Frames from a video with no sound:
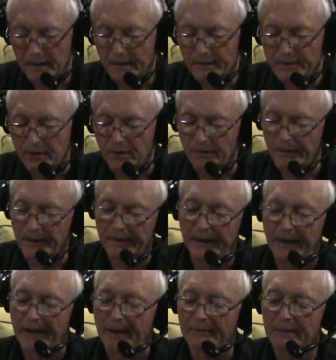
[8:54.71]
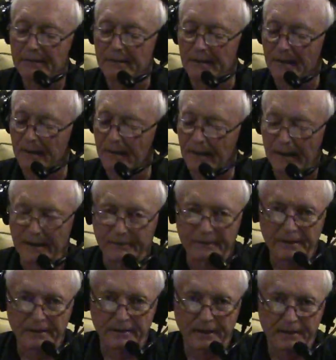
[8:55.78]
So there you have it. A lot of
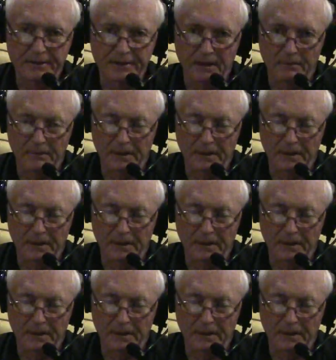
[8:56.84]
neat things coming